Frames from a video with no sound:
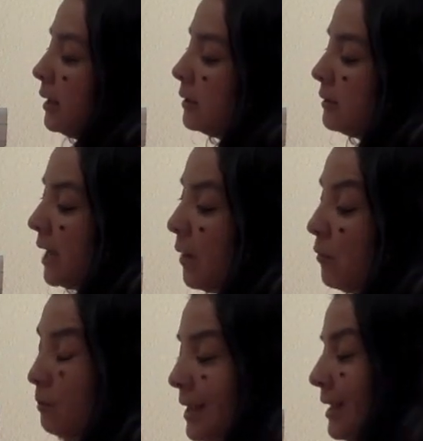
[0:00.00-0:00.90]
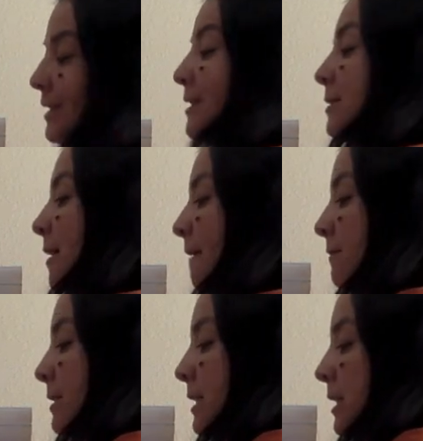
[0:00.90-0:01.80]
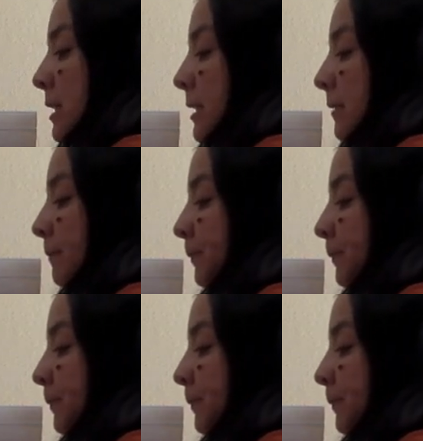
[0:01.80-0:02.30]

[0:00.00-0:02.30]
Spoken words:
That will make it 17.